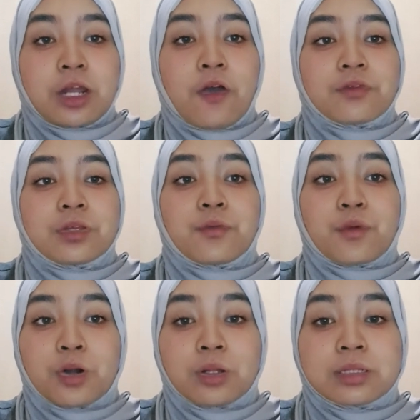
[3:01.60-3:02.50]
of the
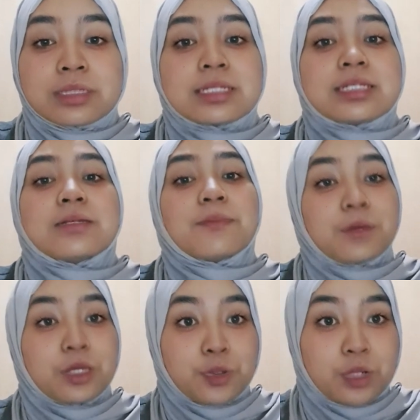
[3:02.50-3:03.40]
world's
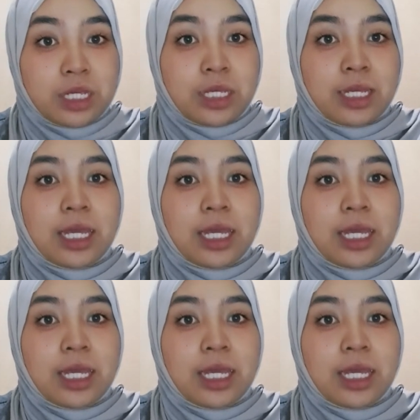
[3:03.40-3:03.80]
beauty.